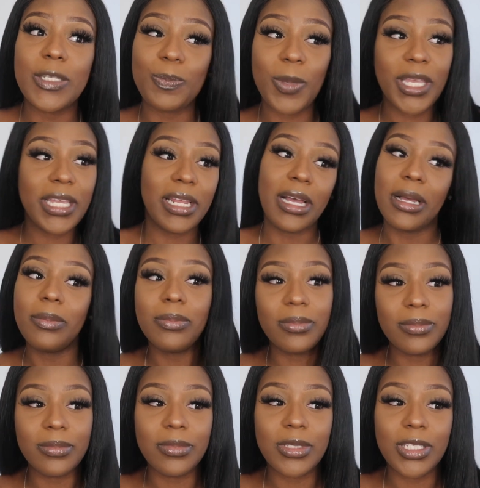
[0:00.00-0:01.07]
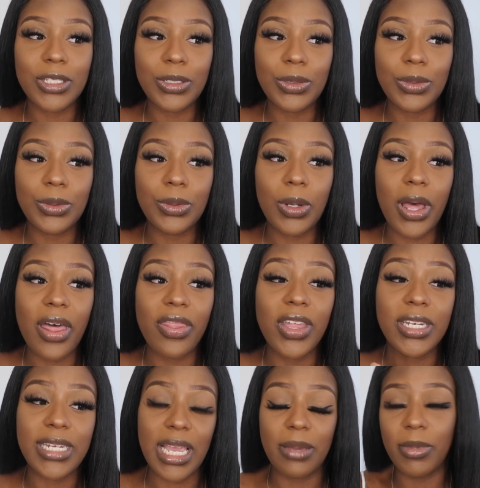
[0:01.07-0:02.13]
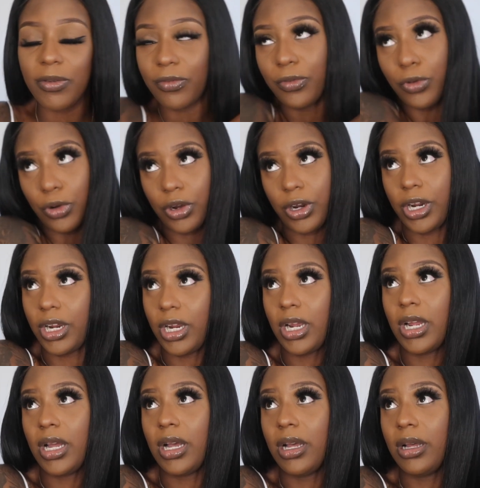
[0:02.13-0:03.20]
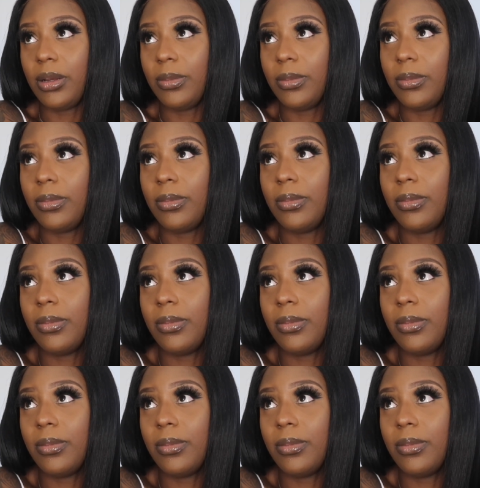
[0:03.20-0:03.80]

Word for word: speed up to the day before um,